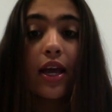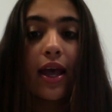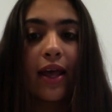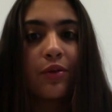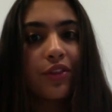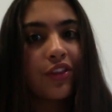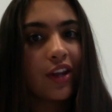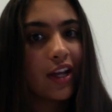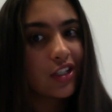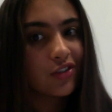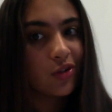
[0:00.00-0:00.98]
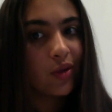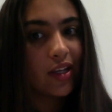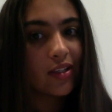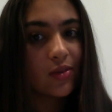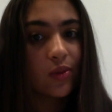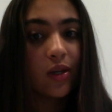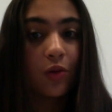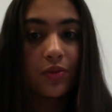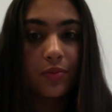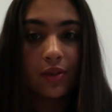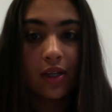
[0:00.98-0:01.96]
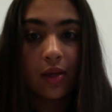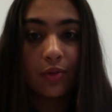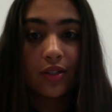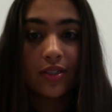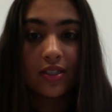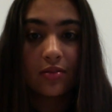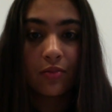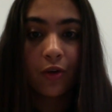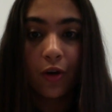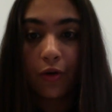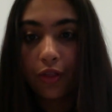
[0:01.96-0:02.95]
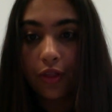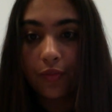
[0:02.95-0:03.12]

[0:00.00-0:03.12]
and within the next few weeks we hope to be able to see some growth.